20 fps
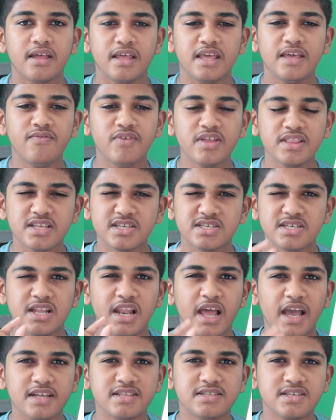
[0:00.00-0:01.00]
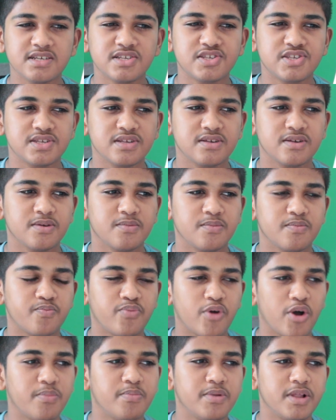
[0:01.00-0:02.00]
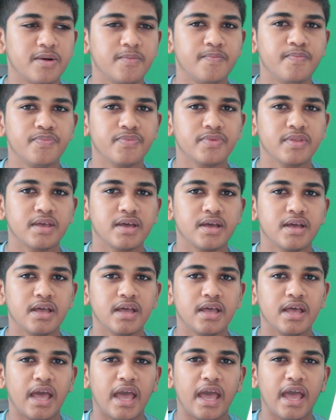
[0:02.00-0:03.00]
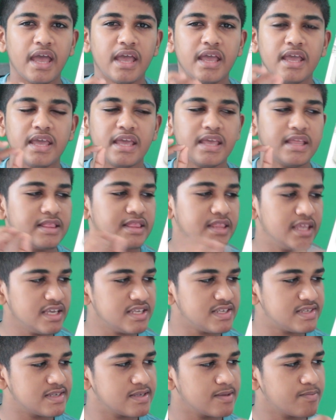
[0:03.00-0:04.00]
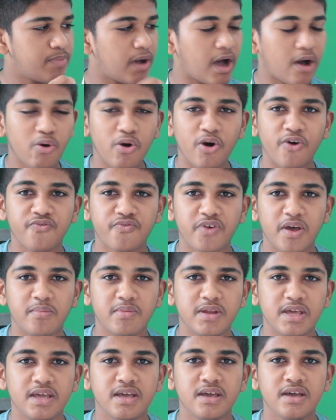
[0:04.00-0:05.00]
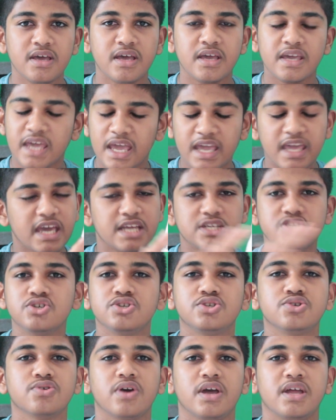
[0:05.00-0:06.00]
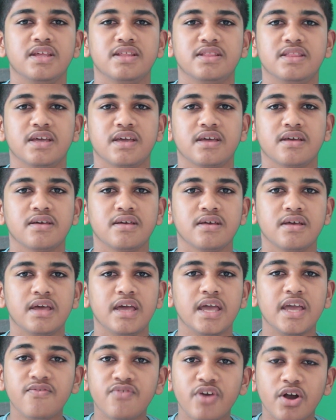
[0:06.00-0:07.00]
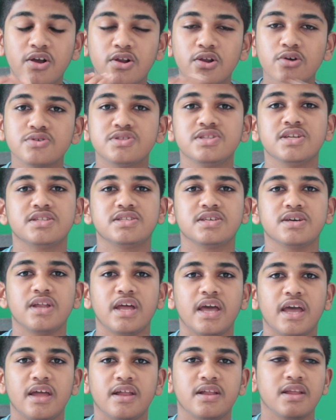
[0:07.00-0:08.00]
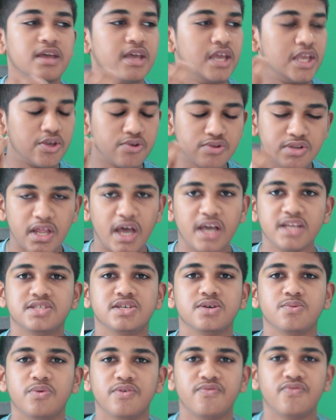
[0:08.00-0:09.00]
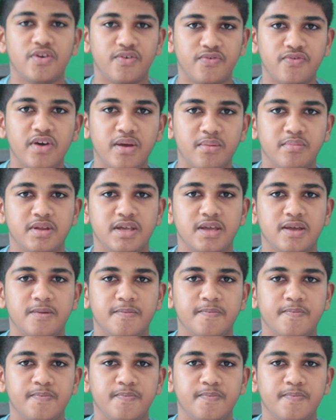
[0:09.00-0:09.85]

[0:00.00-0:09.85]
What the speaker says: even the slightest problem, this power of family can get you to anything if you're close-knitted and united with your family.